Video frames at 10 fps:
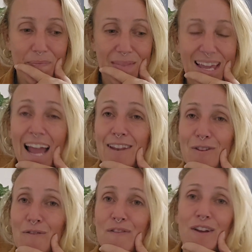Can
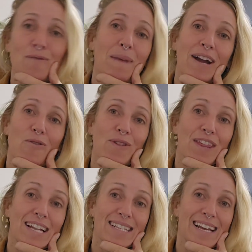you feel my
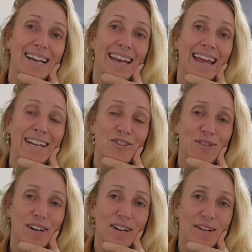authentic
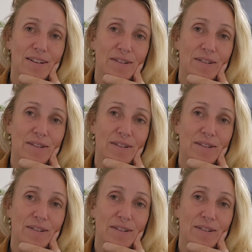nature?